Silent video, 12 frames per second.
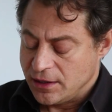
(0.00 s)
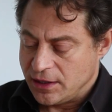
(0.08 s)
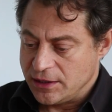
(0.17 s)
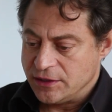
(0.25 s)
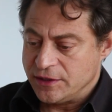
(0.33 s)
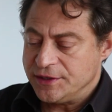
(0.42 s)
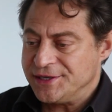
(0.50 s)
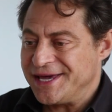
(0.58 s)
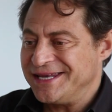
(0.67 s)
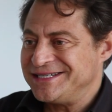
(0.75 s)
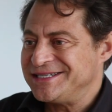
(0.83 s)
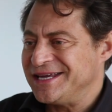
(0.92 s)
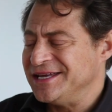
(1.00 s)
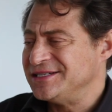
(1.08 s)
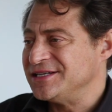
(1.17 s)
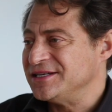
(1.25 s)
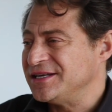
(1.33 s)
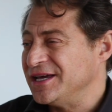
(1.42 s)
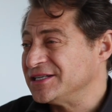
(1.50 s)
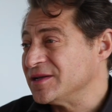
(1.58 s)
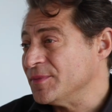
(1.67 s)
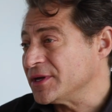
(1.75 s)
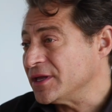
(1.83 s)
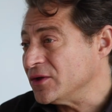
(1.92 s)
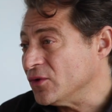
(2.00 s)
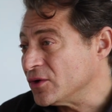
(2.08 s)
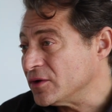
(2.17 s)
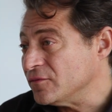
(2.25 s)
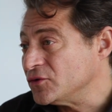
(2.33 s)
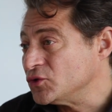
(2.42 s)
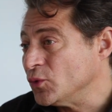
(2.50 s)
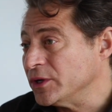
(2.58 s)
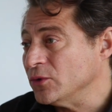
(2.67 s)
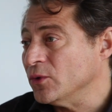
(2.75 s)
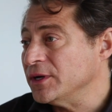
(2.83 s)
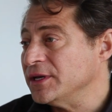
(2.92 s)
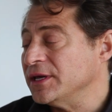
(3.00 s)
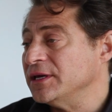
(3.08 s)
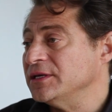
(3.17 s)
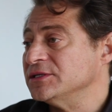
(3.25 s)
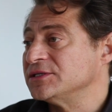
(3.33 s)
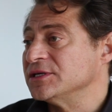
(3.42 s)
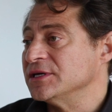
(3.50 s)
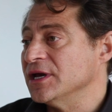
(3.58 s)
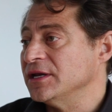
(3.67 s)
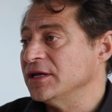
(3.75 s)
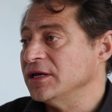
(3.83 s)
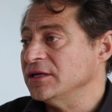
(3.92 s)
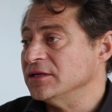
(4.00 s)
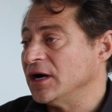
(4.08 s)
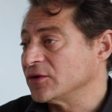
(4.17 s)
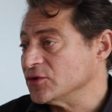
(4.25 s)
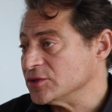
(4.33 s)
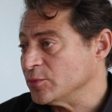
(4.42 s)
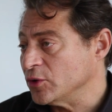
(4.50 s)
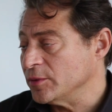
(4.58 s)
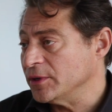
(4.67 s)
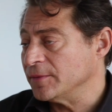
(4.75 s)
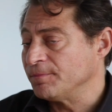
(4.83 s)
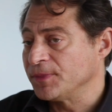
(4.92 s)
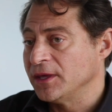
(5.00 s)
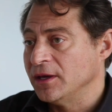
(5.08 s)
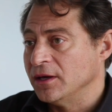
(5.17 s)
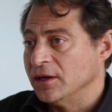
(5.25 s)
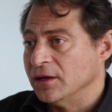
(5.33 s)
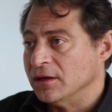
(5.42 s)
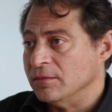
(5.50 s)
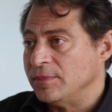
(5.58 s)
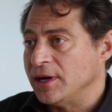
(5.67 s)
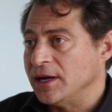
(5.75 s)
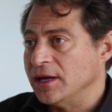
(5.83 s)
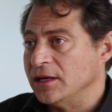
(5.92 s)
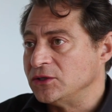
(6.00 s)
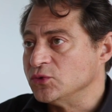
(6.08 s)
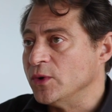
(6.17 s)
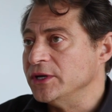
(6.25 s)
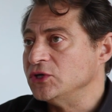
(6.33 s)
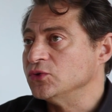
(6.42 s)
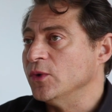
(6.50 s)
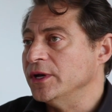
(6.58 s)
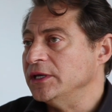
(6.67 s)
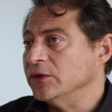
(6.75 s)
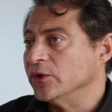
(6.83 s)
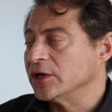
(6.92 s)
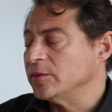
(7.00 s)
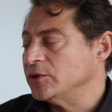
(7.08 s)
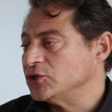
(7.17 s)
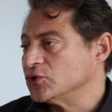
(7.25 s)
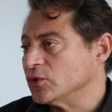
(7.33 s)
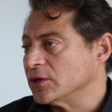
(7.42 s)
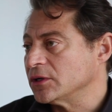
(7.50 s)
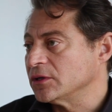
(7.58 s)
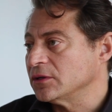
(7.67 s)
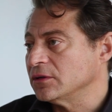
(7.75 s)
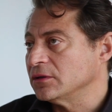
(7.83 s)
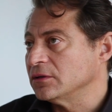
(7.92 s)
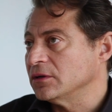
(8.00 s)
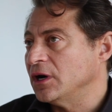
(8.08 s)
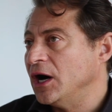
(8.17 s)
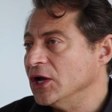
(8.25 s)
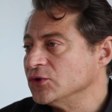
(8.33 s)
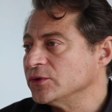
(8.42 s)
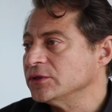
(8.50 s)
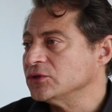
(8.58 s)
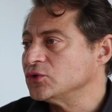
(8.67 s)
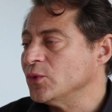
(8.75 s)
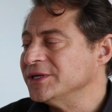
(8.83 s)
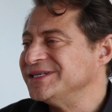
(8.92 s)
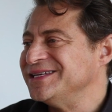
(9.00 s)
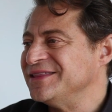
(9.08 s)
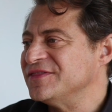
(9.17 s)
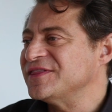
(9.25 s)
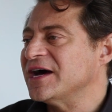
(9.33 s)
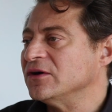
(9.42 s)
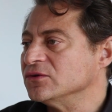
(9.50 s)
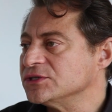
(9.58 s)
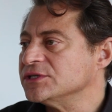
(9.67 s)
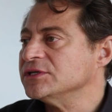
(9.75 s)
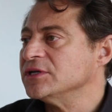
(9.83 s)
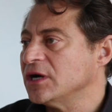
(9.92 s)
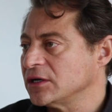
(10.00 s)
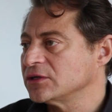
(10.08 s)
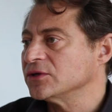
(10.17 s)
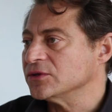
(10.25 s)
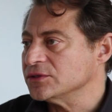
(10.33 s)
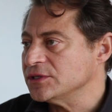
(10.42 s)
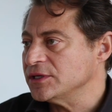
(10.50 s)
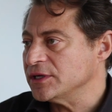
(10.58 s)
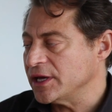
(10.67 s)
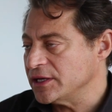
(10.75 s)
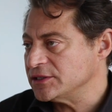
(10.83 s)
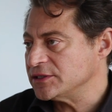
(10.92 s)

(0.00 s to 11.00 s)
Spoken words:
In the United States, it takes something on the order of 21 days to get a doctor's appointment. By 2020, we're going to be short 120,000 doctors in the United